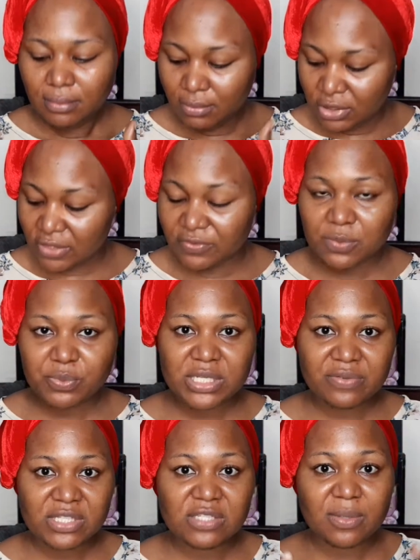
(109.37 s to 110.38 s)
most of these
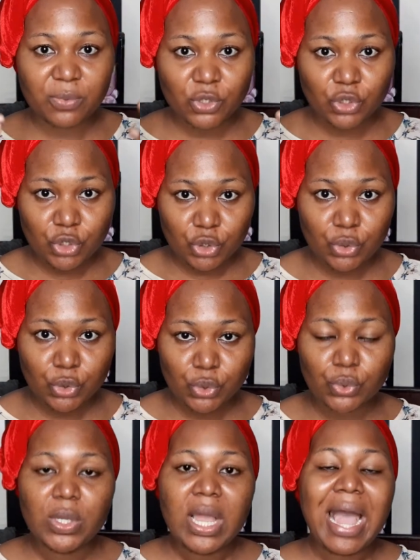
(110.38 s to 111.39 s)
preservatives I'm going to show
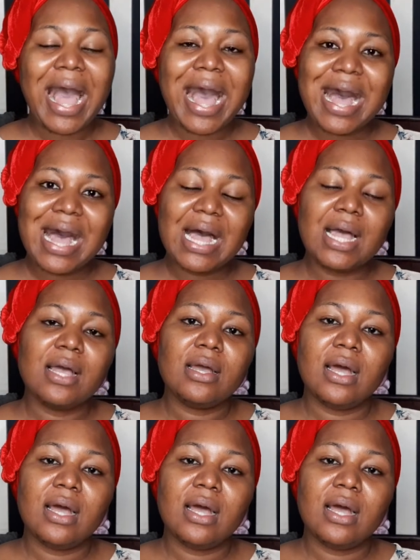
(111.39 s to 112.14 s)
you are